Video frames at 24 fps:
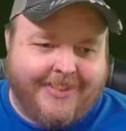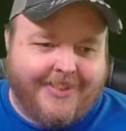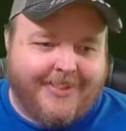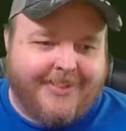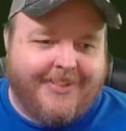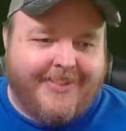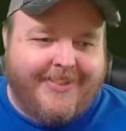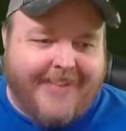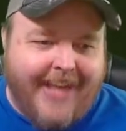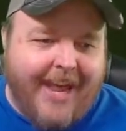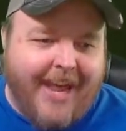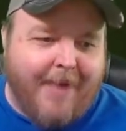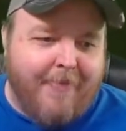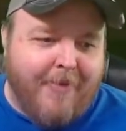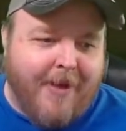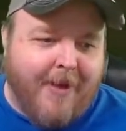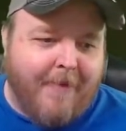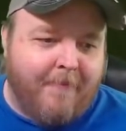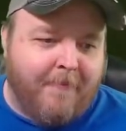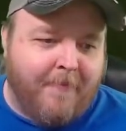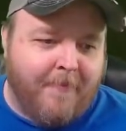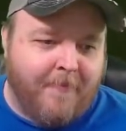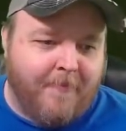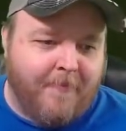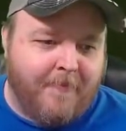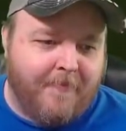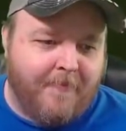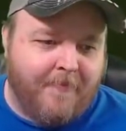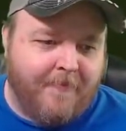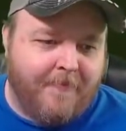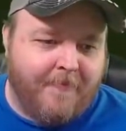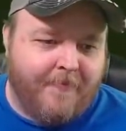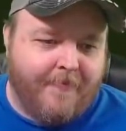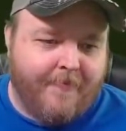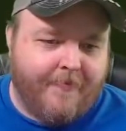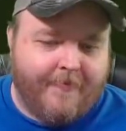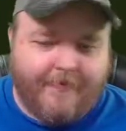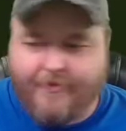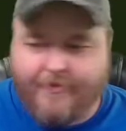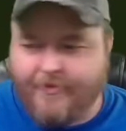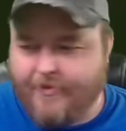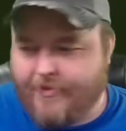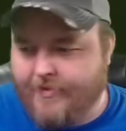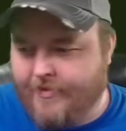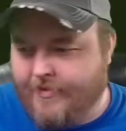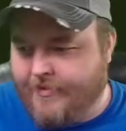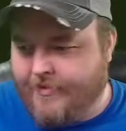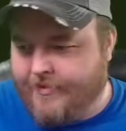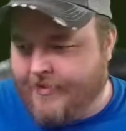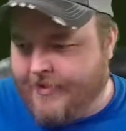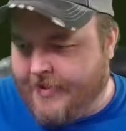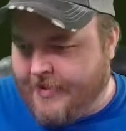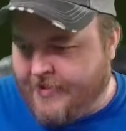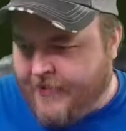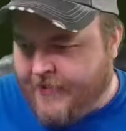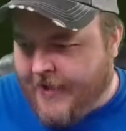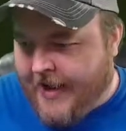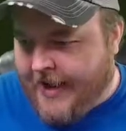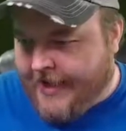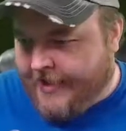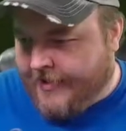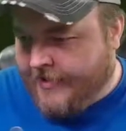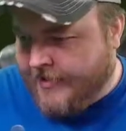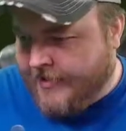Damn it! It's fine.